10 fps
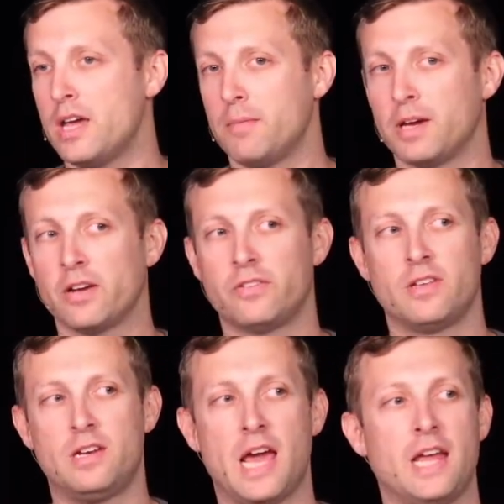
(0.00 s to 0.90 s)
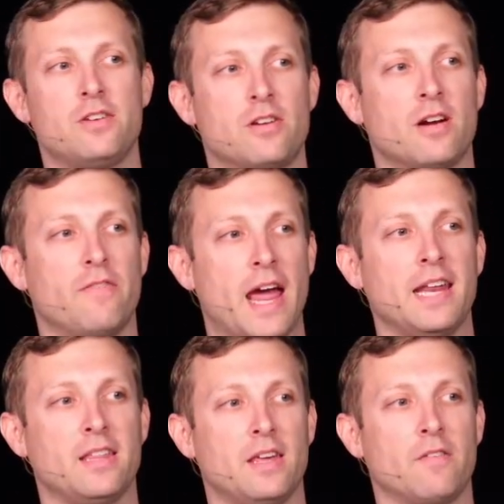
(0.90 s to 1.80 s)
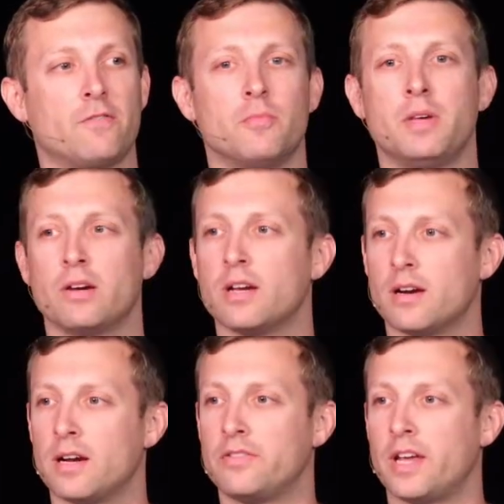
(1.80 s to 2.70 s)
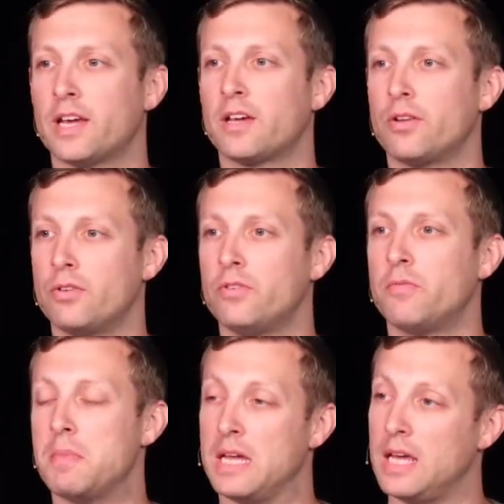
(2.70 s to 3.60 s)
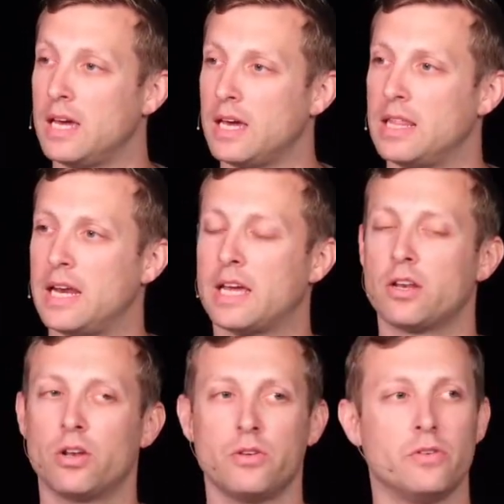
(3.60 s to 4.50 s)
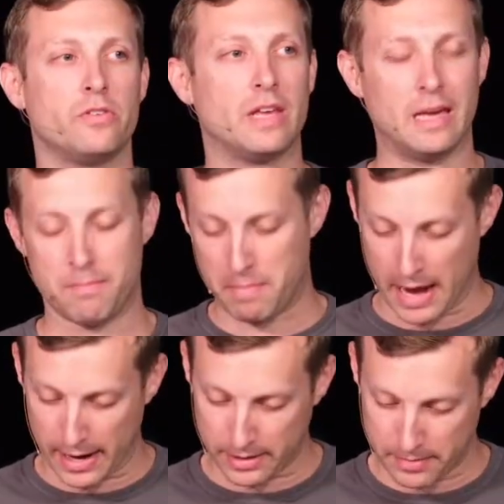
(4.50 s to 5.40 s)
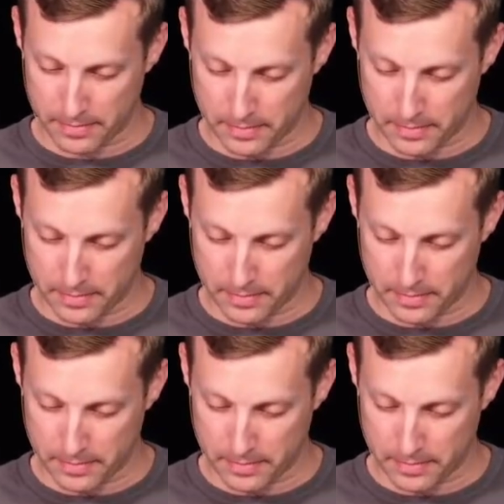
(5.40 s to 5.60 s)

because the danger of anything familiar is that it can lose meaning and that it can lose impact.